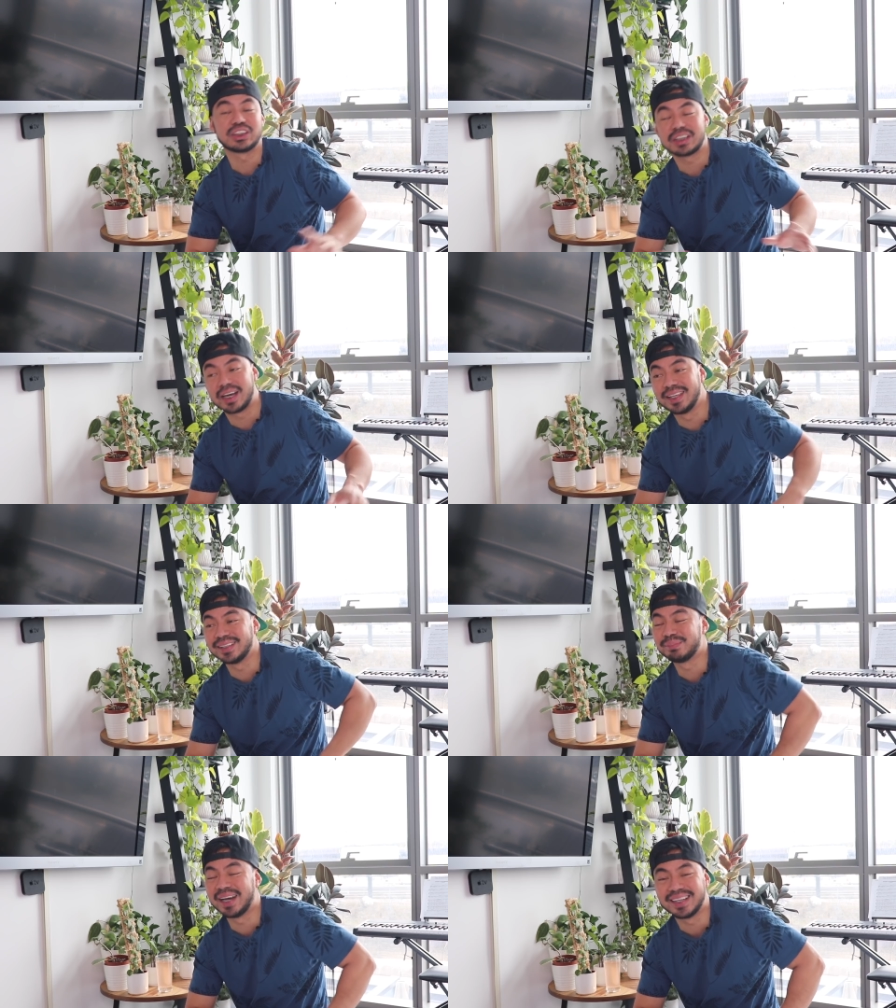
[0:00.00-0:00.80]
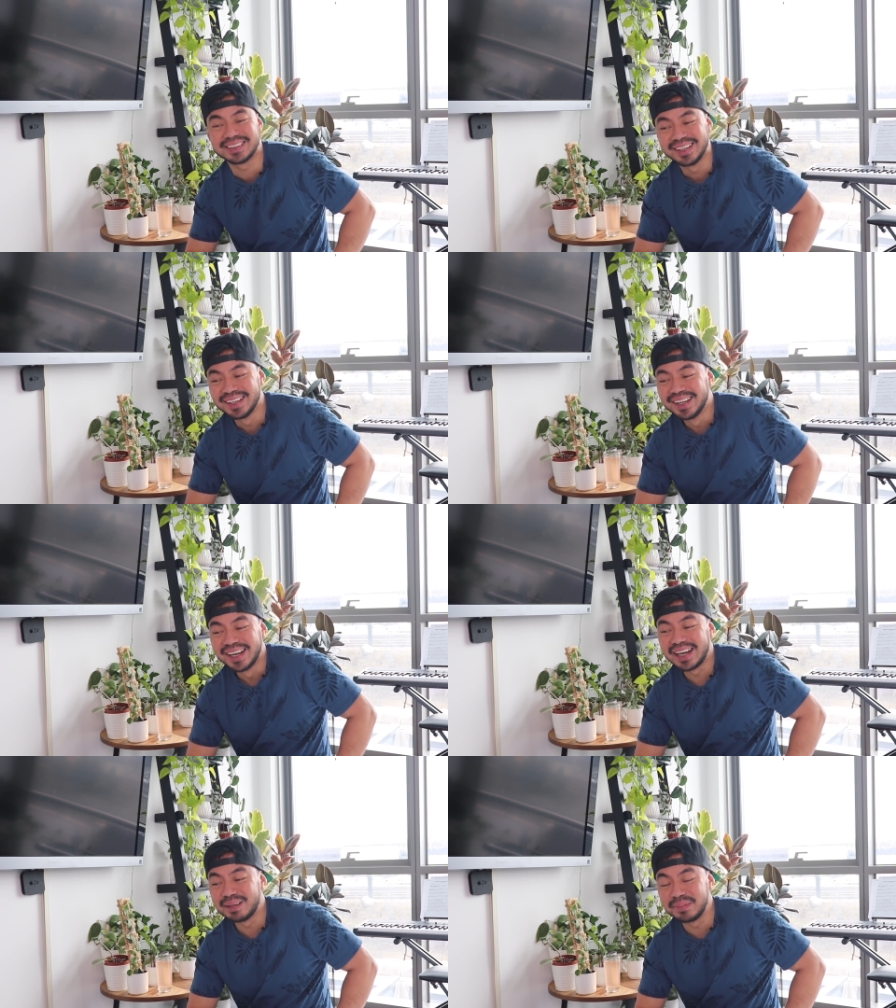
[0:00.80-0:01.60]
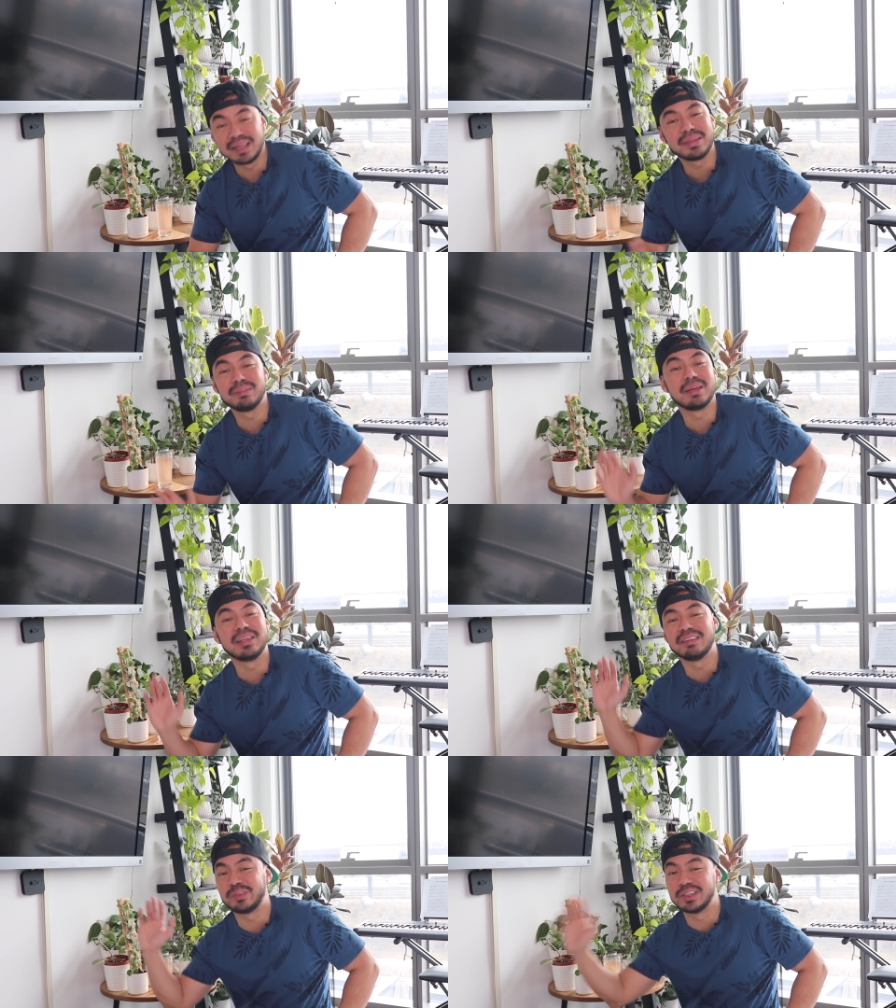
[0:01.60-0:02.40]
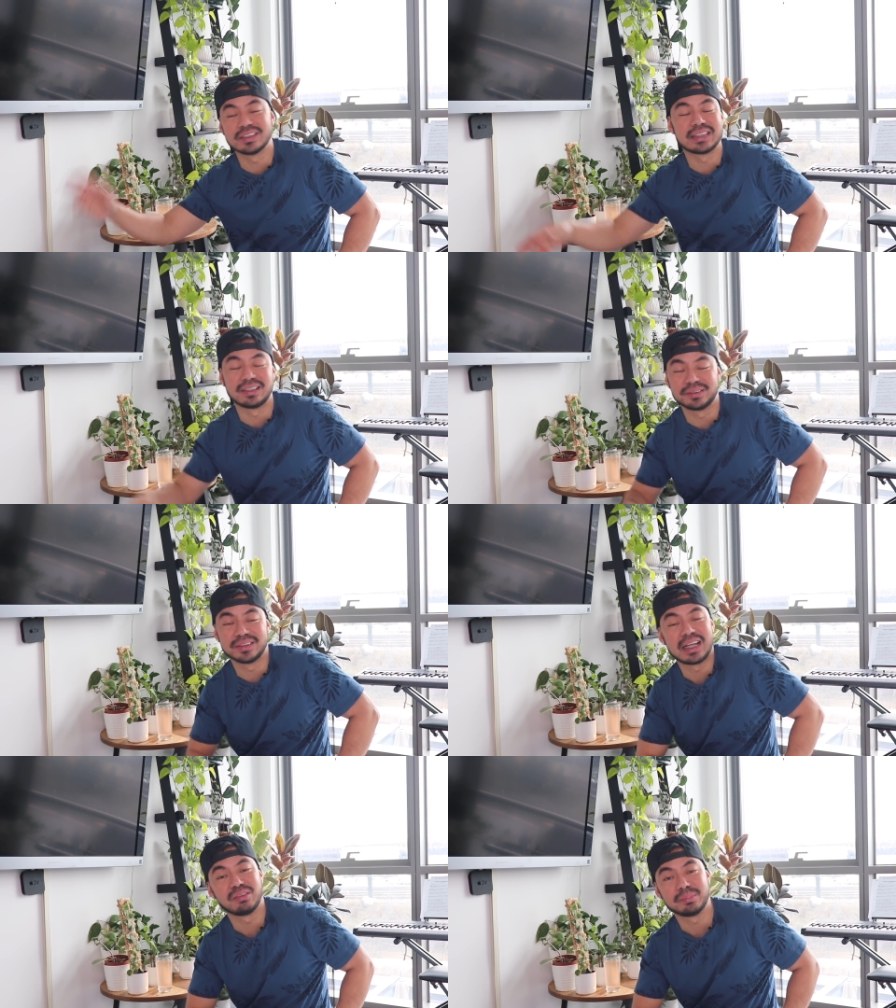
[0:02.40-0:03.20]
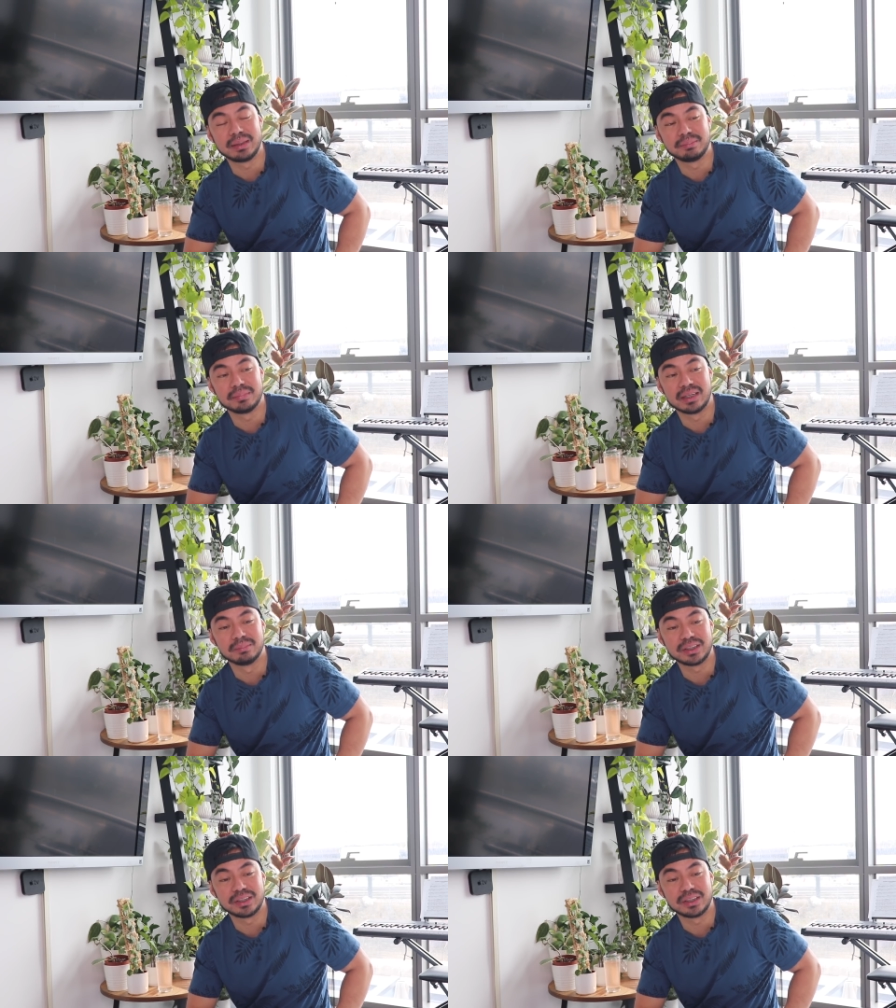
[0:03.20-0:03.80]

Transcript: shining but uh, maybe maybe a few years down the road that will be my,